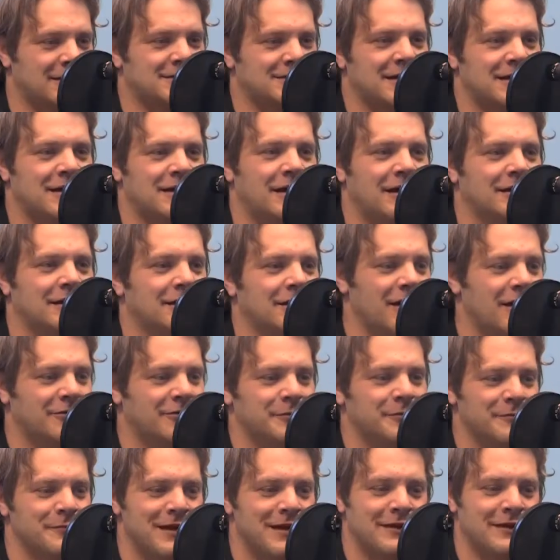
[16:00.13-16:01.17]
I said, I love
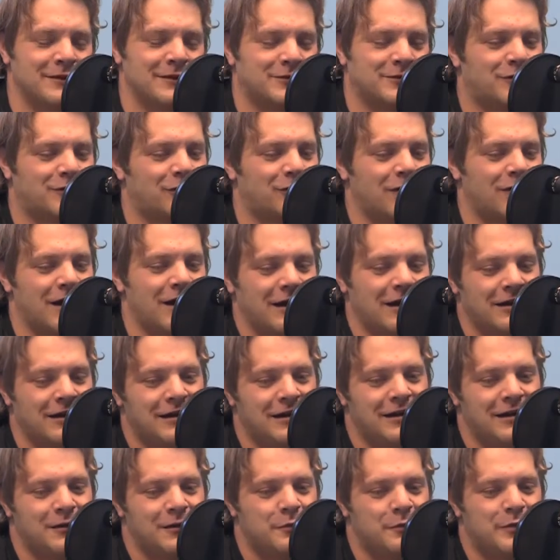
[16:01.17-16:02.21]
them, man. It's great.
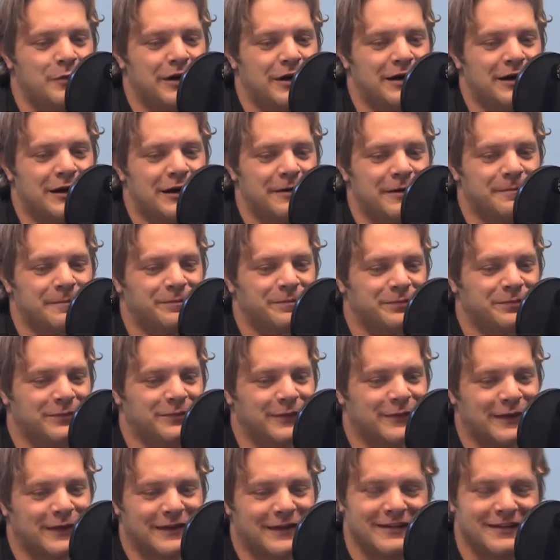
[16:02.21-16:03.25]
But
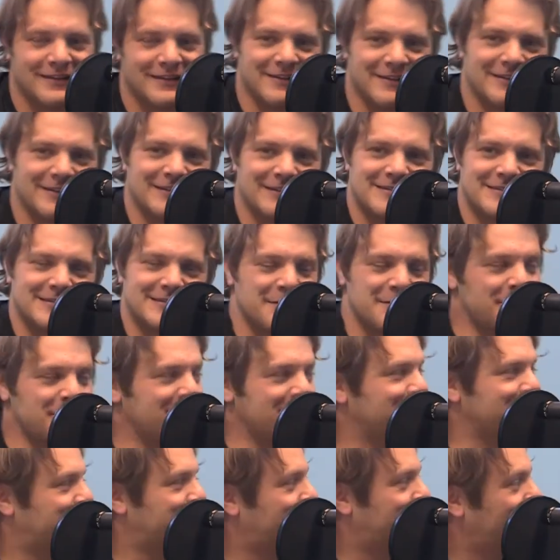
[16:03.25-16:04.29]
some
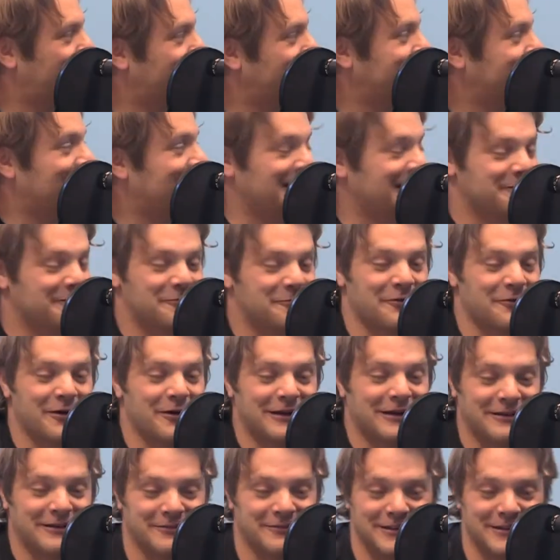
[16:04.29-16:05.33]
of them are pretty dang
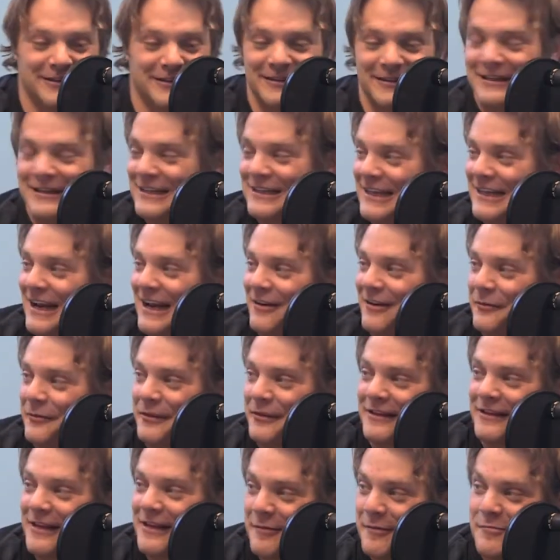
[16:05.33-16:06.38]
funny. I don't
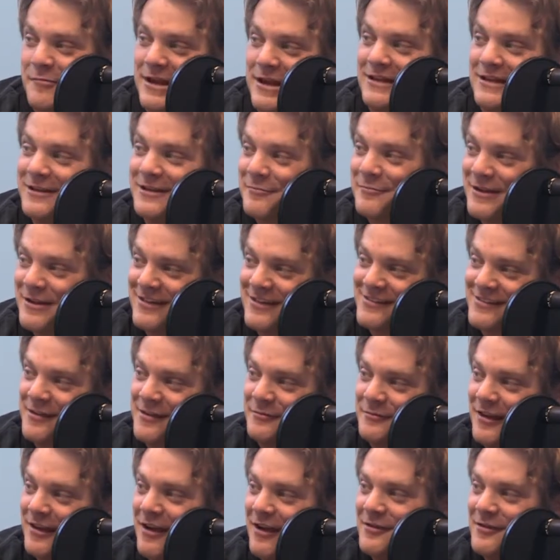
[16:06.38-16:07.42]
think they mean to be
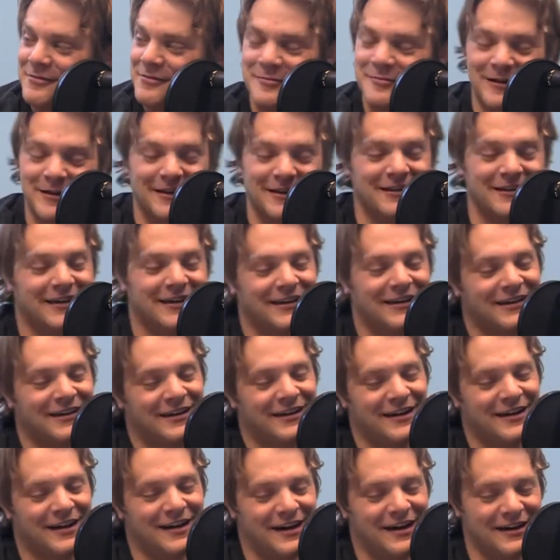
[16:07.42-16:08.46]
sometimes, but
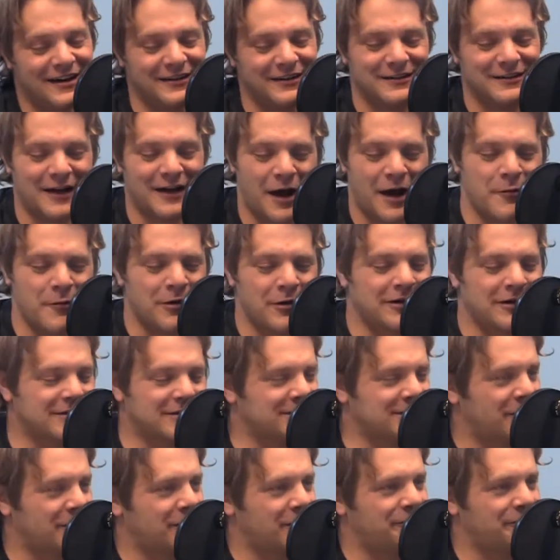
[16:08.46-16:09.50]
I want to
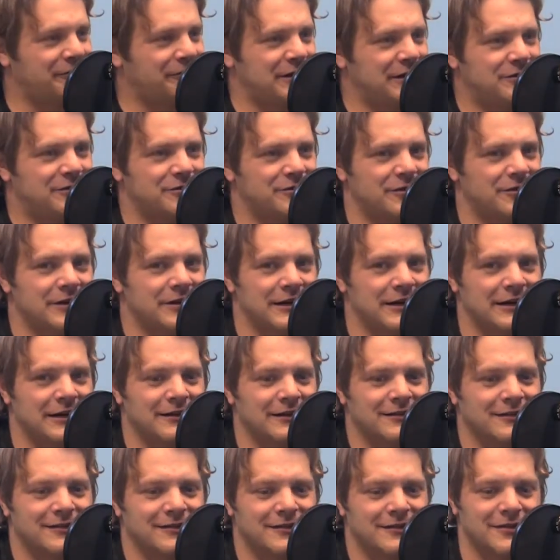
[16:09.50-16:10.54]
start
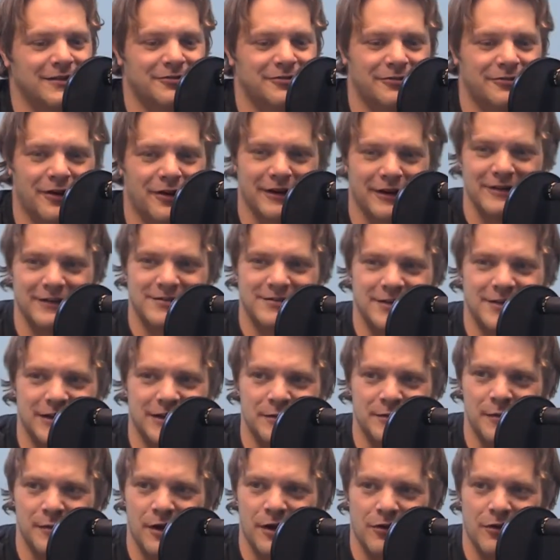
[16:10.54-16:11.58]
featuring the funniest
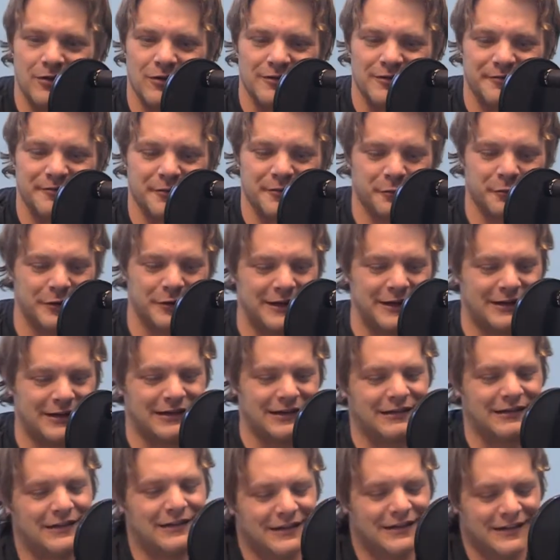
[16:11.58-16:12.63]
email of the
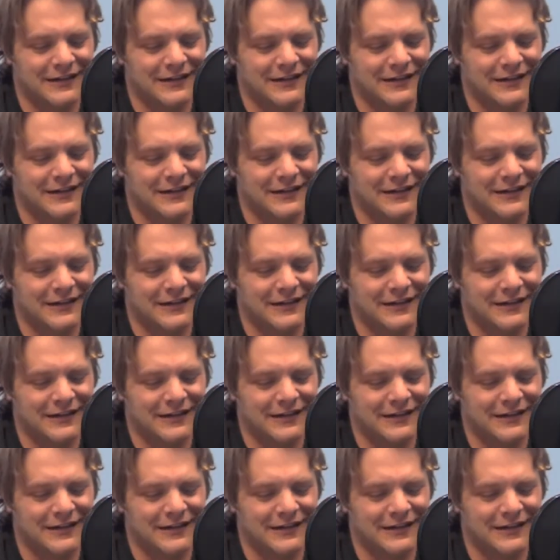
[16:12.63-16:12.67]
week.